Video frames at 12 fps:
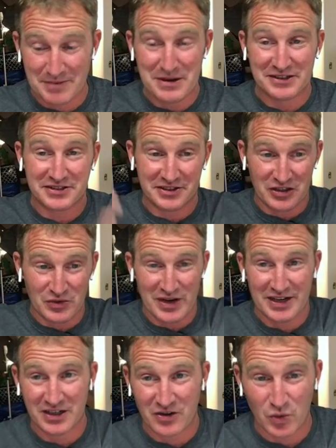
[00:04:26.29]
I basically
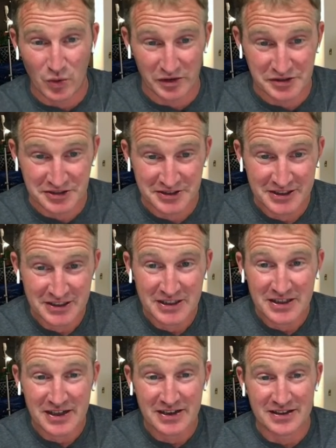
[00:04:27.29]
created a course,
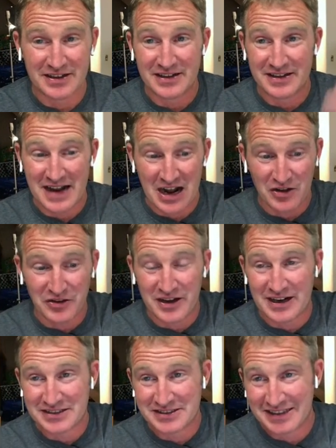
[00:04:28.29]
and then it
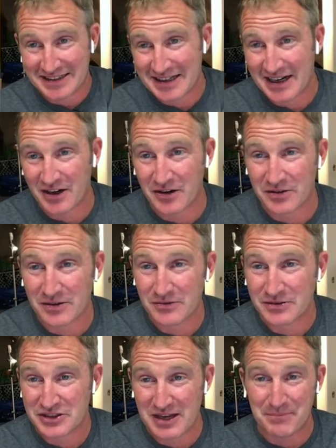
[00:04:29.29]
outlines the entire
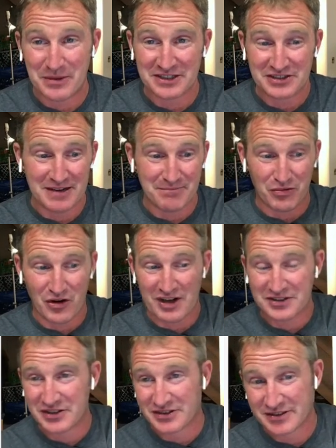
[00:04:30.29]
step-by-step -step
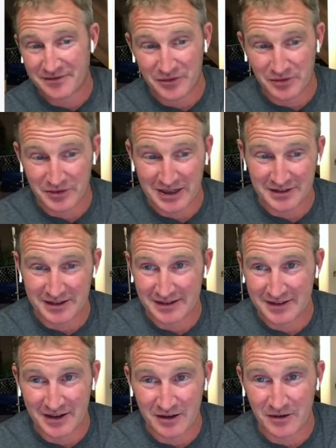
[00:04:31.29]
process of throughout the
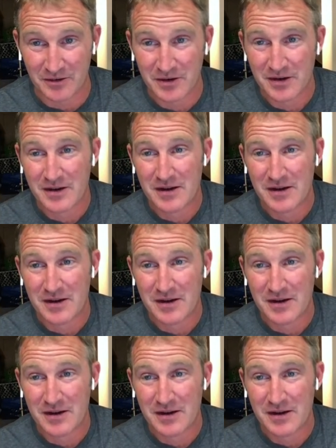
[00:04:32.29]
entire